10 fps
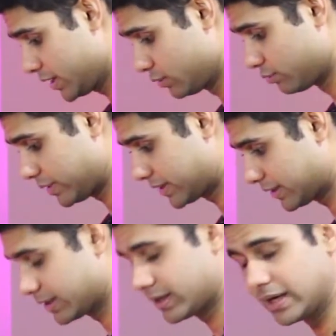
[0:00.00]

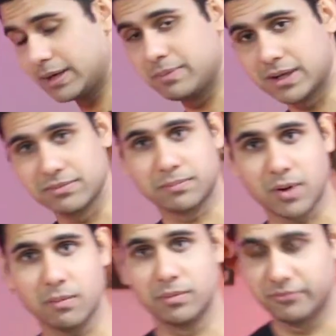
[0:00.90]
it really becomes a
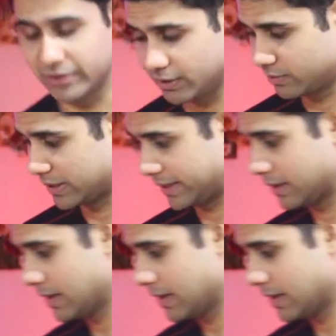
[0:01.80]
problem for you to